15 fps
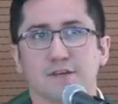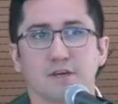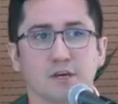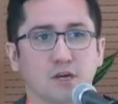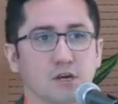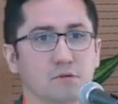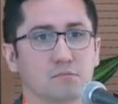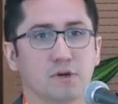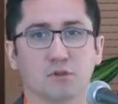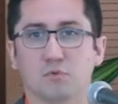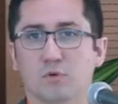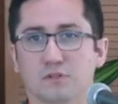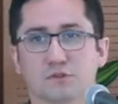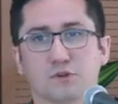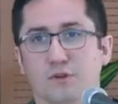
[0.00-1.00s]
but it
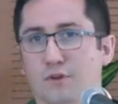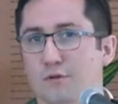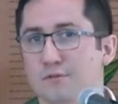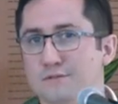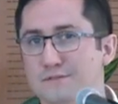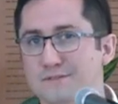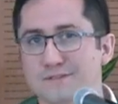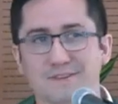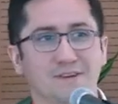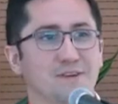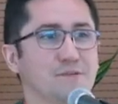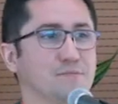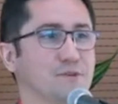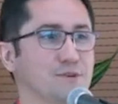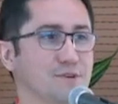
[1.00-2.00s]
was closed
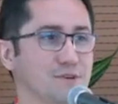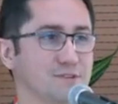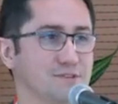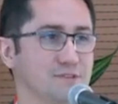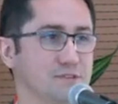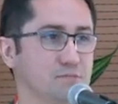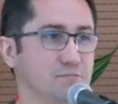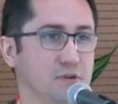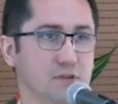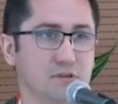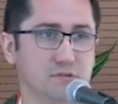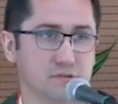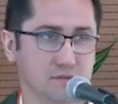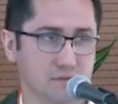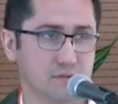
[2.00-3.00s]
because the
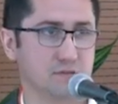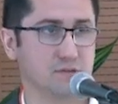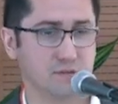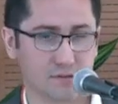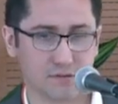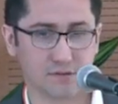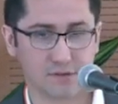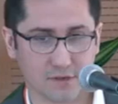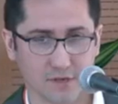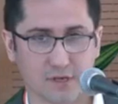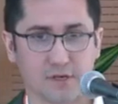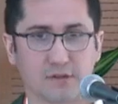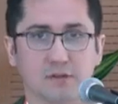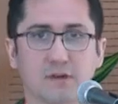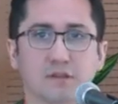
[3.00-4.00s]
person
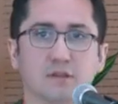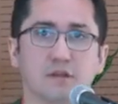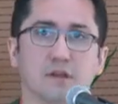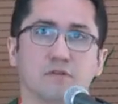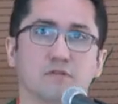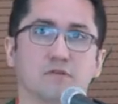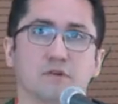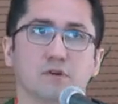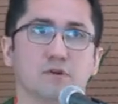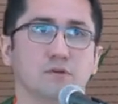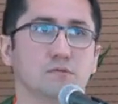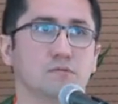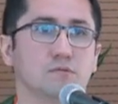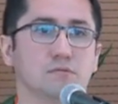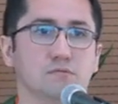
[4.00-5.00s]
at the
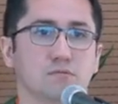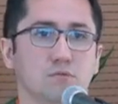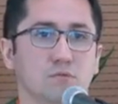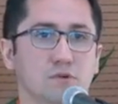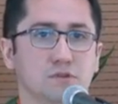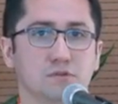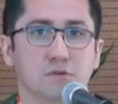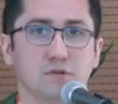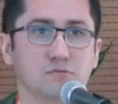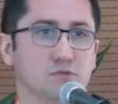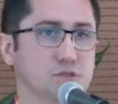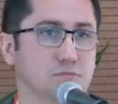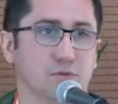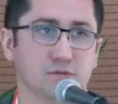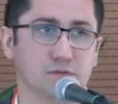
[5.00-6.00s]
library was not
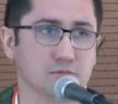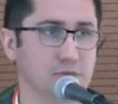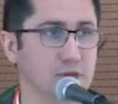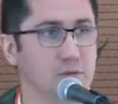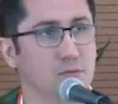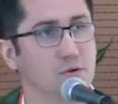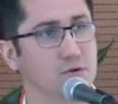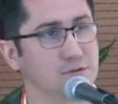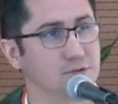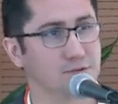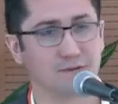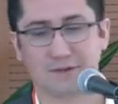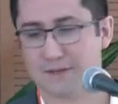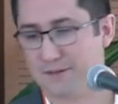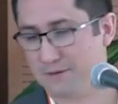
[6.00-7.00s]
responding anymore. So
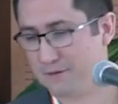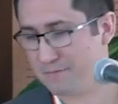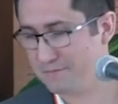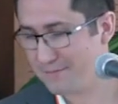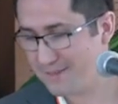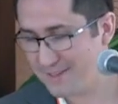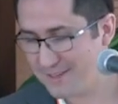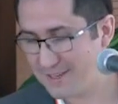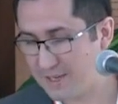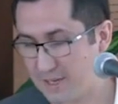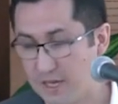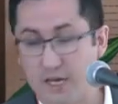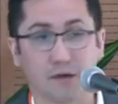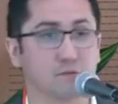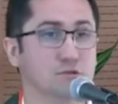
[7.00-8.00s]
I don't know.
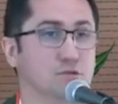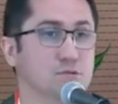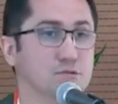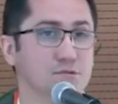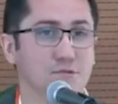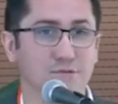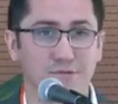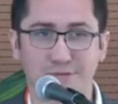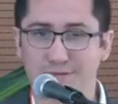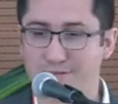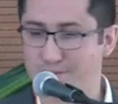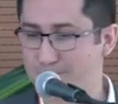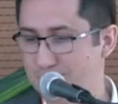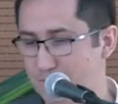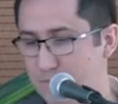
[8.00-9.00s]
I have to
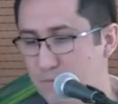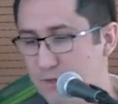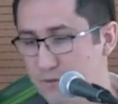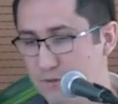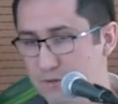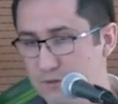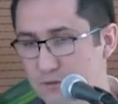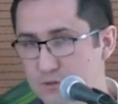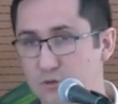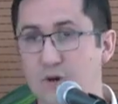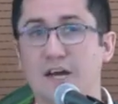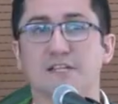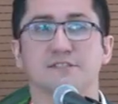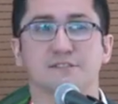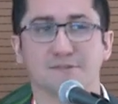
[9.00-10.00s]

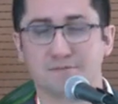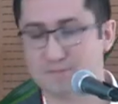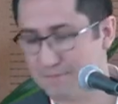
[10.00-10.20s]
ask